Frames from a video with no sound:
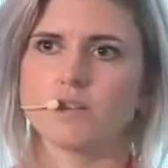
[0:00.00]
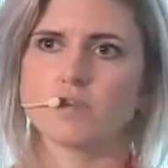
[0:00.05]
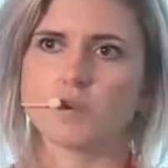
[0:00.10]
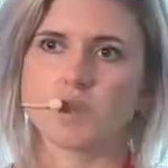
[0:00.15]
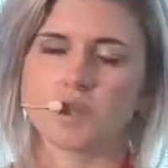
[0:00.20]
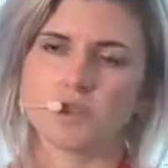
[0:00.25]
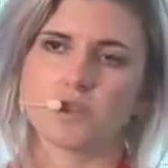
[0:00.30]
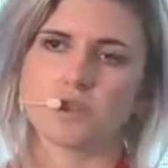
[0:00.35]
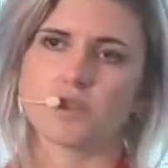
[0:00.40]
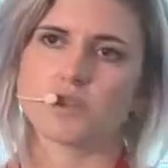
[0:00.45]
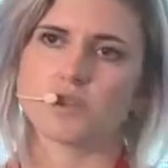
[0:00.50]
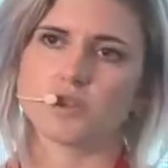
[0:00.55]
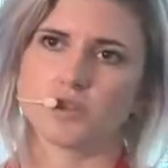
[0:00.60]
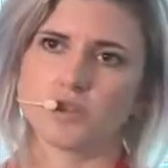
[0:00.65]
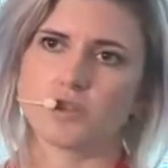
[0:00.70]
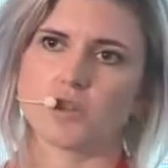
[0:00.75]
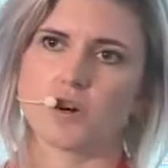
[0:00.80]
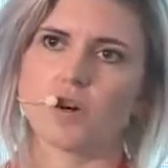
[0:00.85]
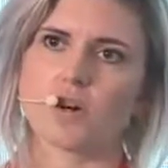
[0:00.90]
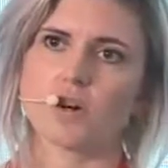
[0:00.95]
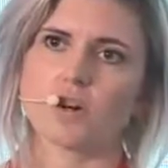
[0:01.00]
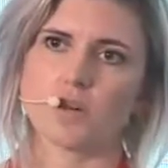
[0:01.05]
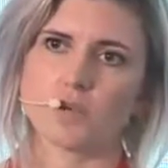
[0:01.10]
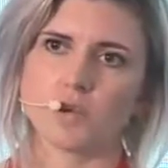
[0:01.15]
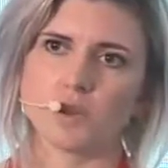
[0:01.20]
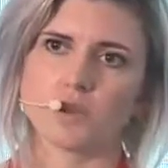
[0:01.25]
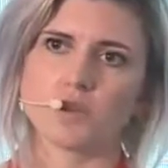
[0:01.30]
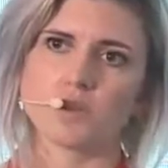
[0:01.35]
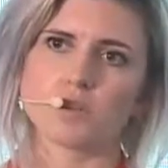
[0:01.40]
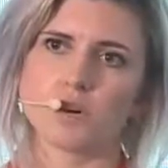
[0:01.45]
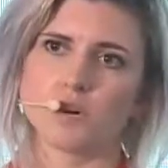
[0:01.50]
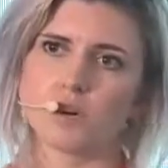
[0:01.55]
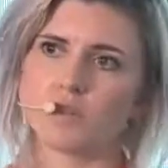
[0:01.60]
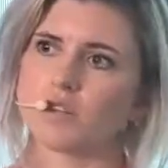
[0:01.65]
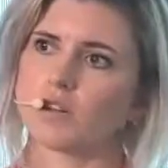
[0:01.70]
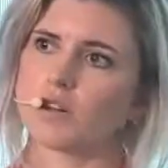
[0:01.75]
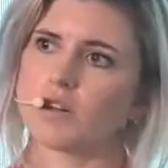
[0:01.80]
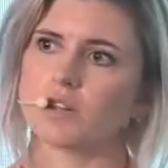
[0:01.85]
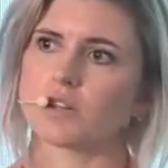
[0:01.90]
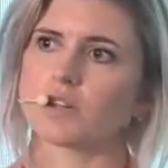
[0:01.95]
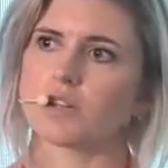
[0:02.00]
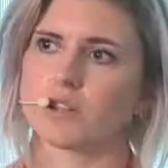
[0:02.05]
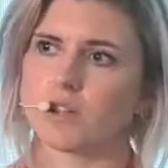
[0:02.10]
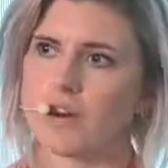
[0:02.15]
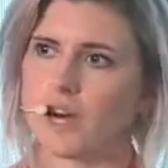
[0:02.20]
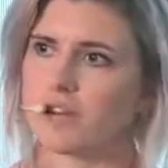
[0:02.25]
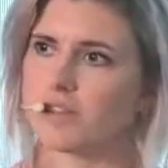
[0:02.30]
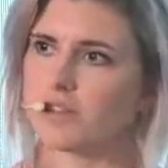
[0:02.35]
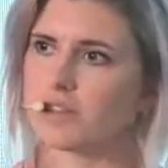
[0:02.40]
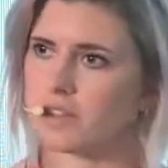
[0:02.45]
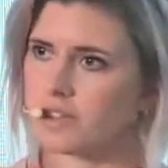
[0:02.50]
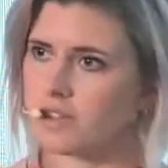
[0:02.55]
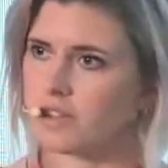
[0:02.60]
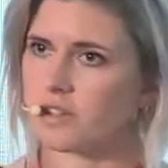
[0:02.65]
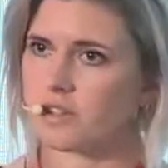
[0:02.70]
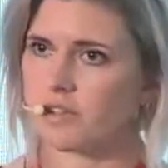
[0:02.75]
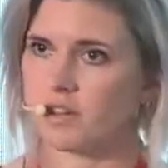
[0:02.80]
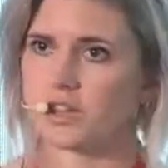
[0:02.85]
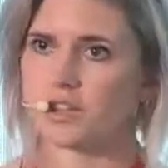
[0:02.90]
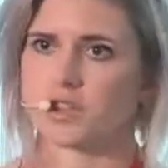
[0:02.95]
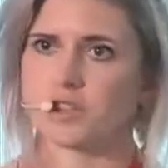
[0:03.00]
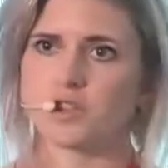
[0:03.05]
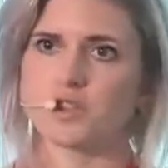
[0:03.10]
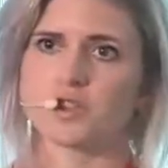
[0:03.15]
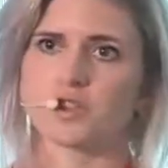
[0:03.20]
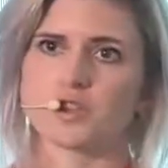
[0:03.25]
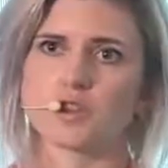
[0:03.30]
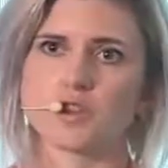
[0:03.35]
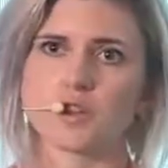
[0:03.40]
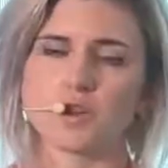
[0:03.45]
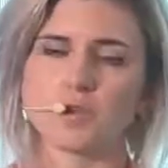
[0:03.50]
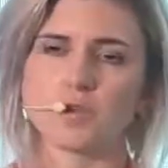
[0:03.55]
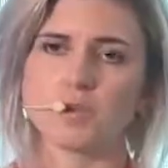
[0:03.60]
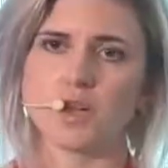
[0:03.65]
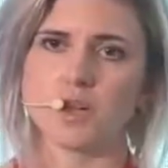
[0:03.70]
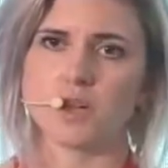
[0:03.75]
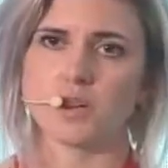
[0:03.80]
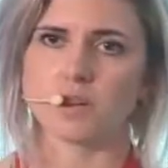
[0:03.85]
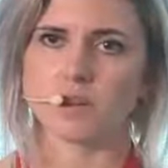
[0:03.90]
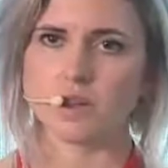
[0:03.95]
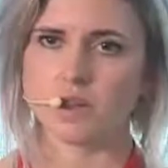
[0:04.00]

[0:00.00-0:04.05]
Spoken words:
what these issues are, what these overall design considerations could be